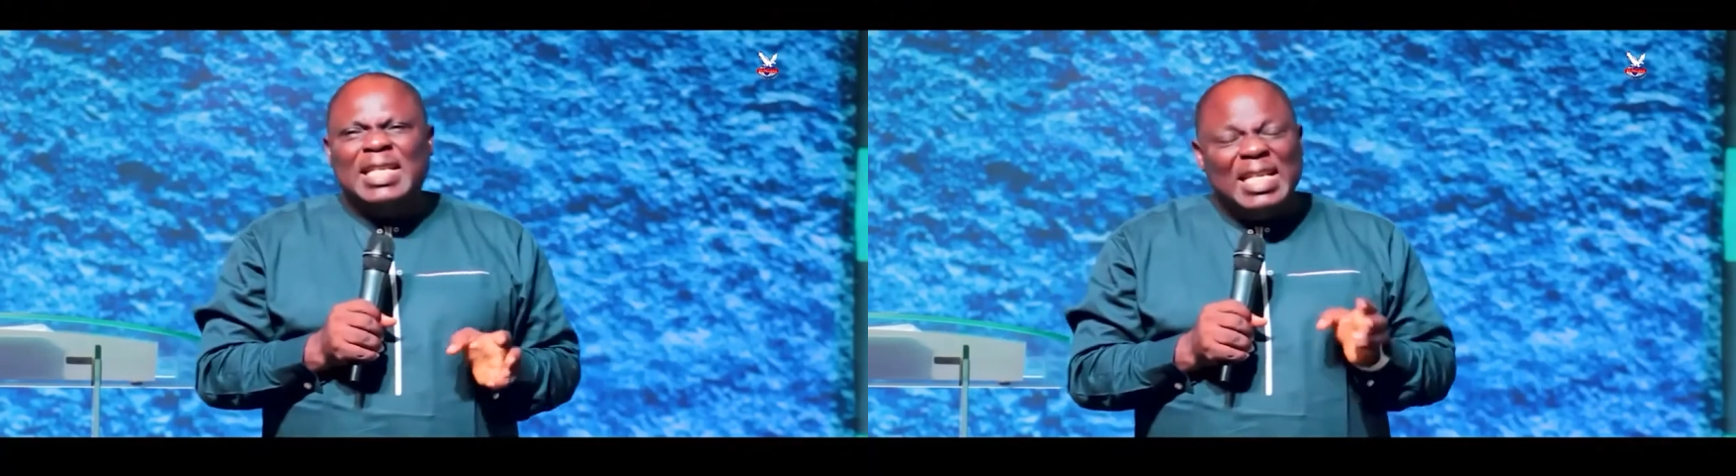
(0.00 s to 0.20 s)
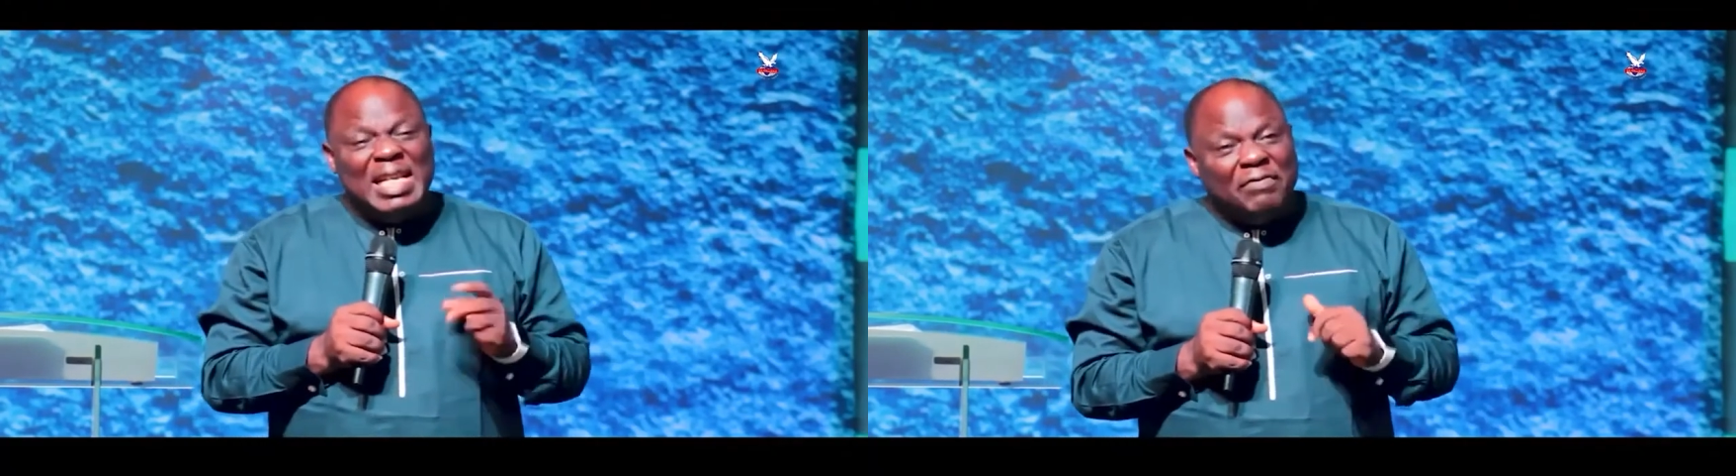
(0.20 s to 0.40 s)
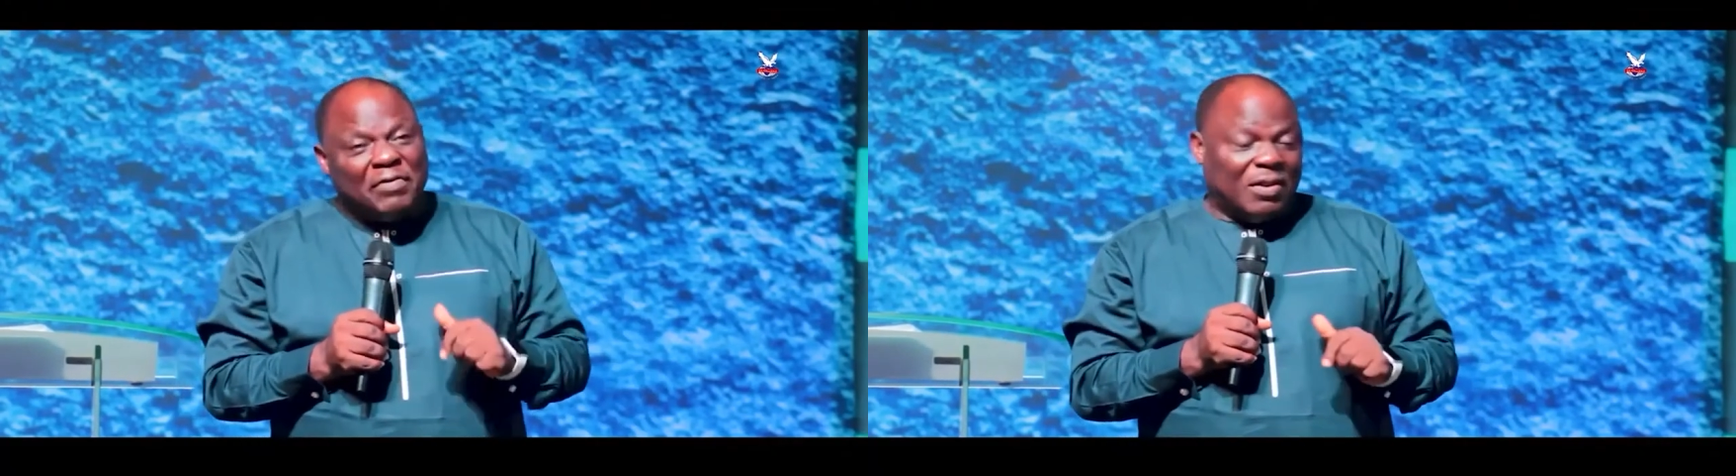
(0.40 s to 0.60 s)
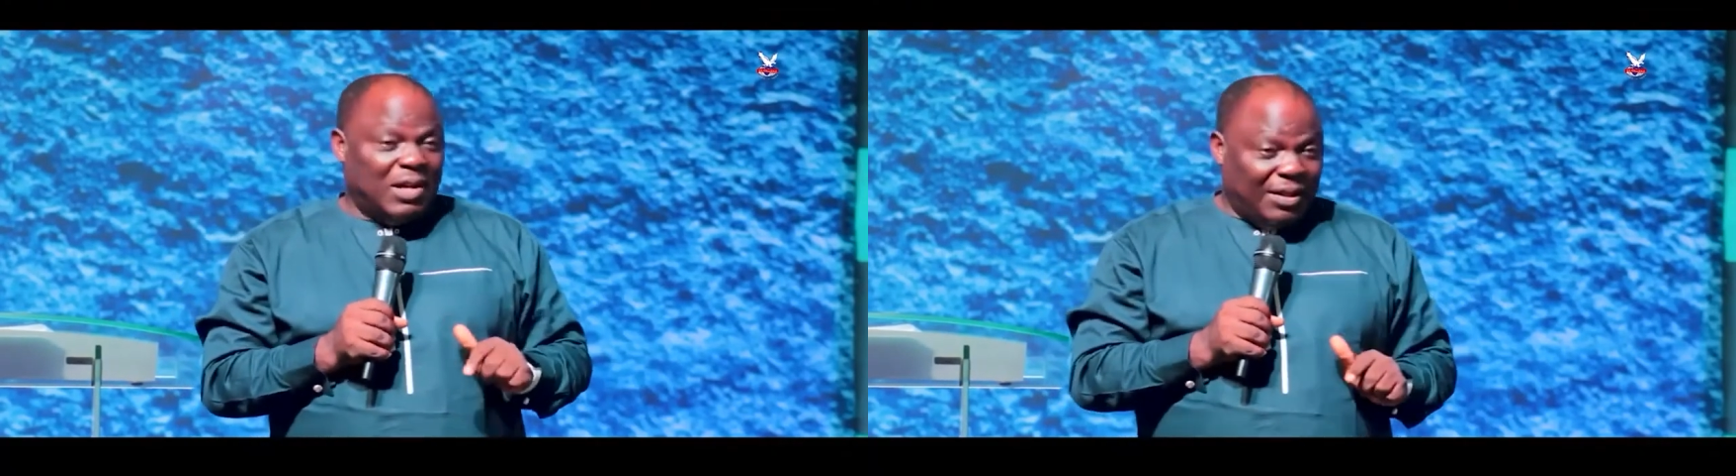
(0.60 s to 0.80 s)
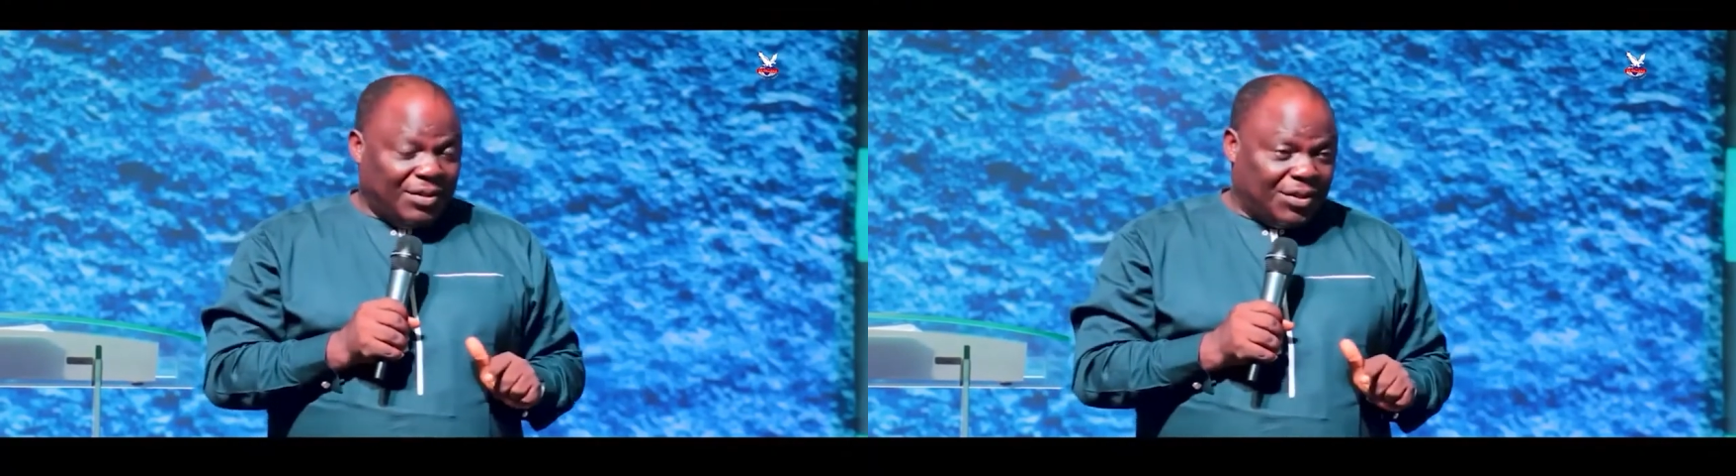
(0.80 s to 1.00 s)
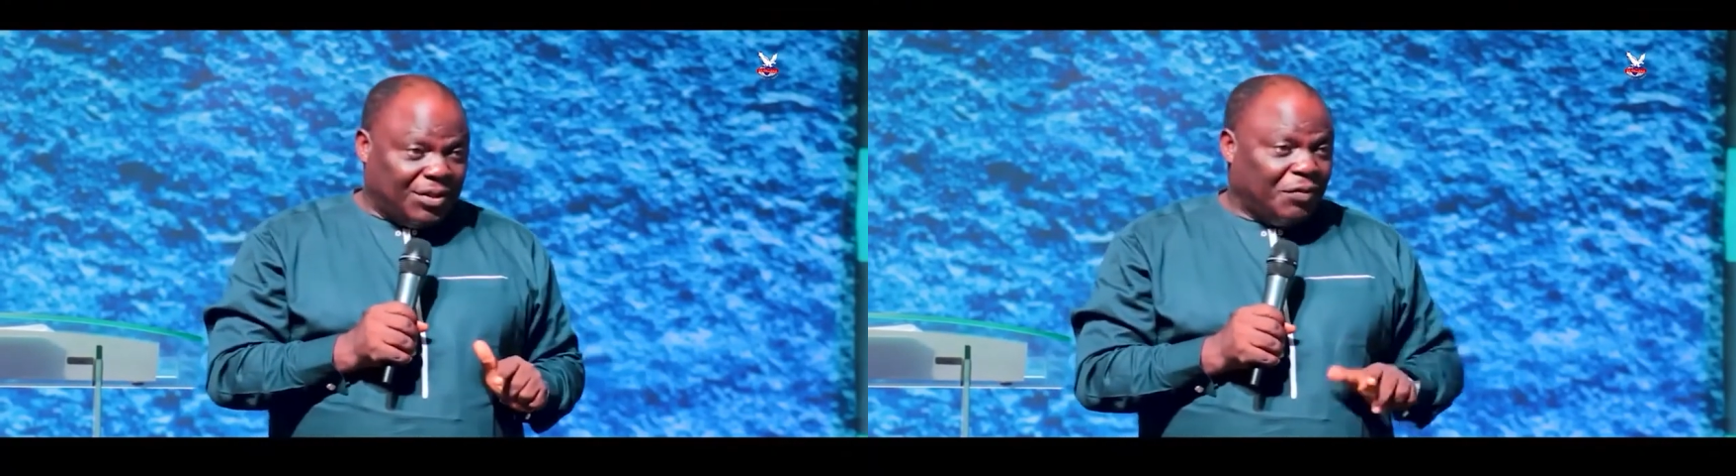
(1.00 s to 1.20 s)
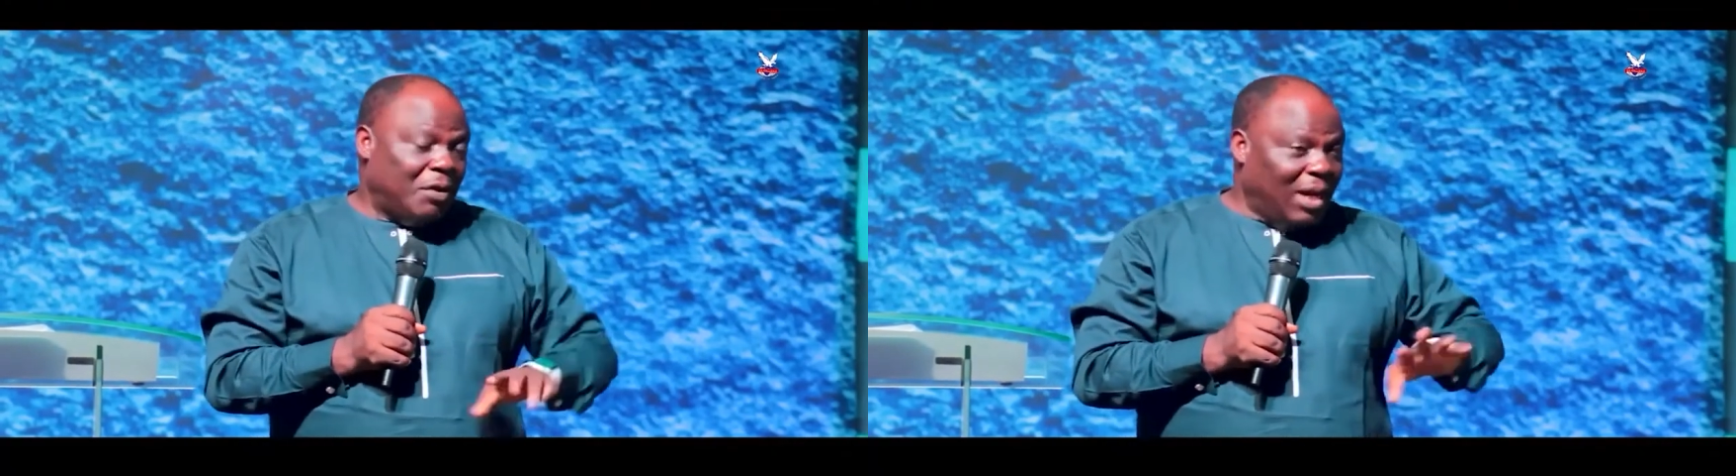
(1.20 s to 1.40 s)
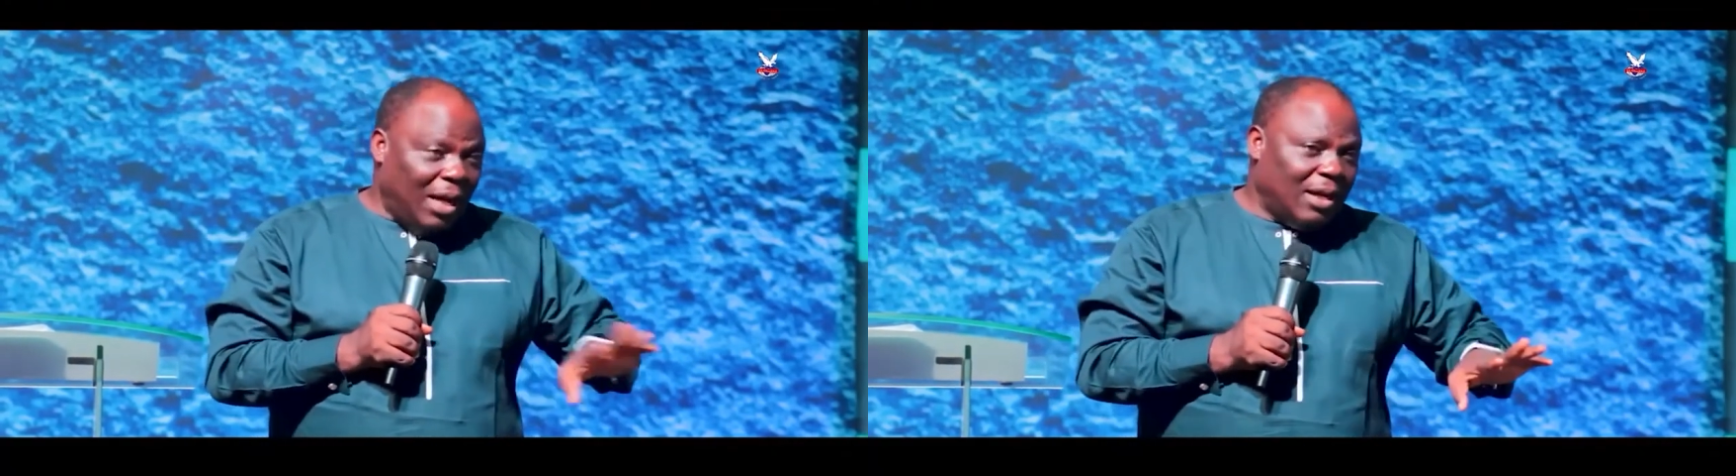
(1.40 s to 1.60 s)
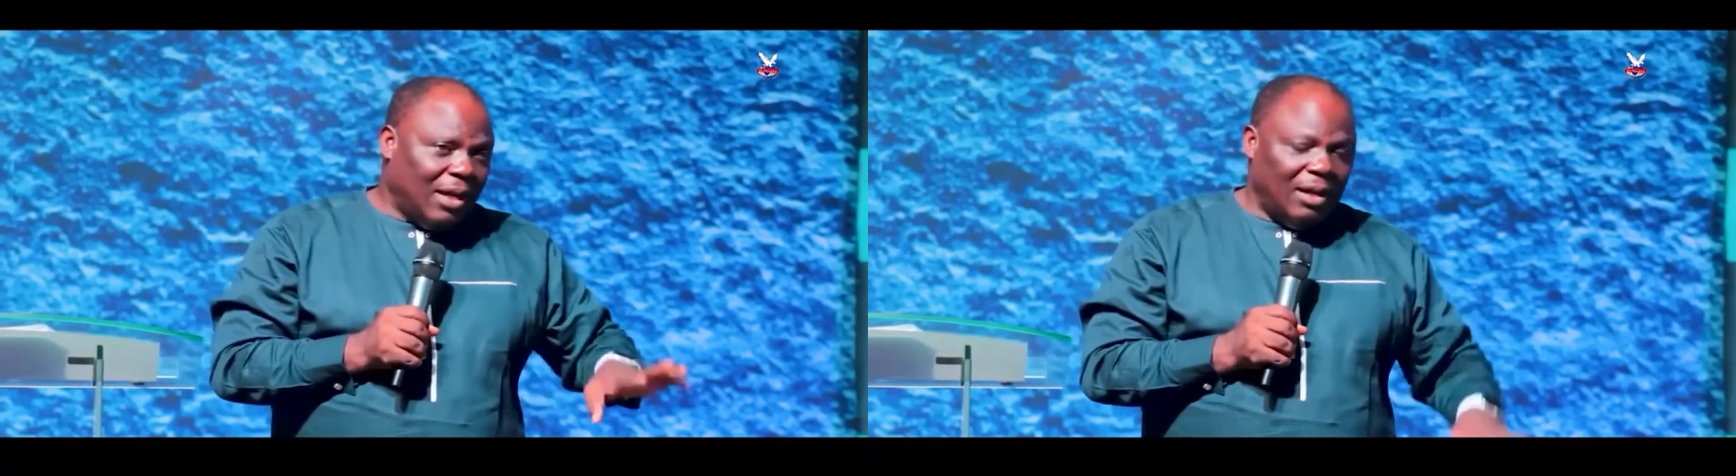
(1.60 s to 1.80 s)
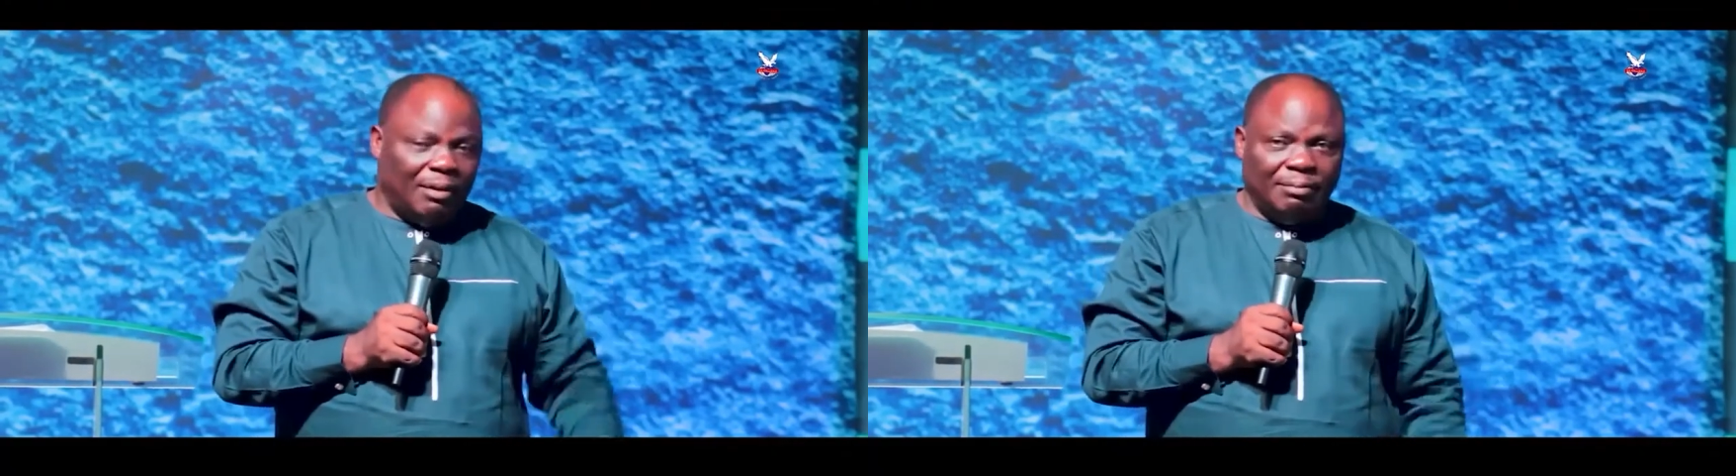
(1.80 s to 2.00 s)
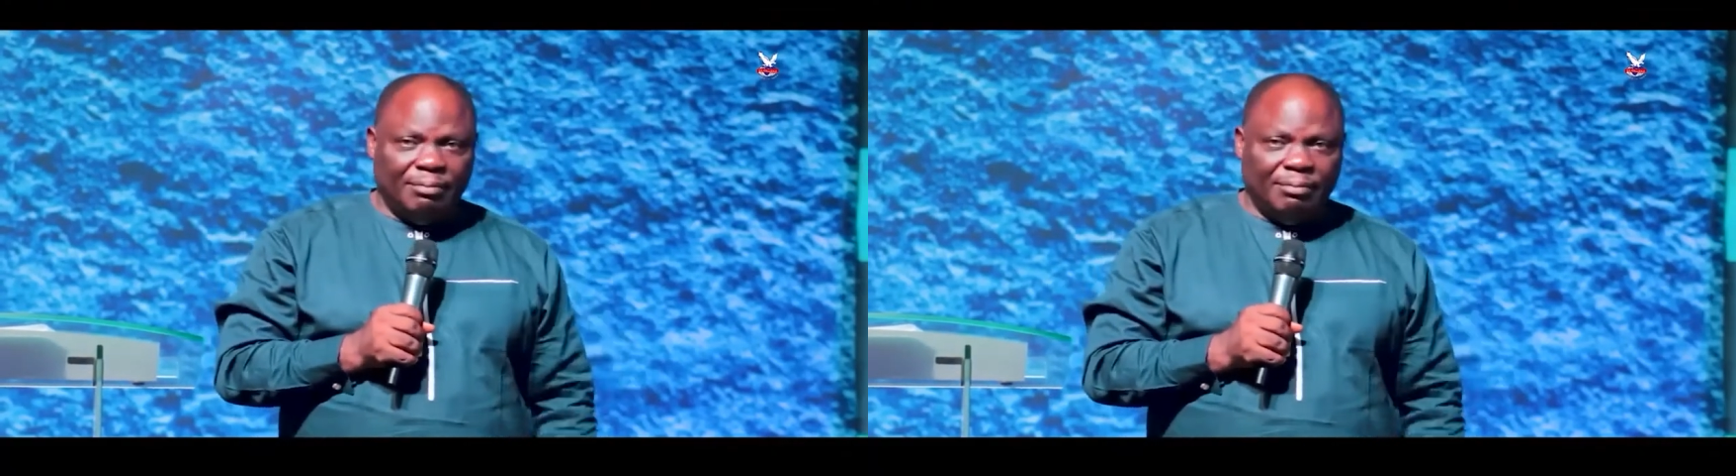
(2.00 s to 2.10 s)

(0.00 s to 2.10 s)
deliverance from anger.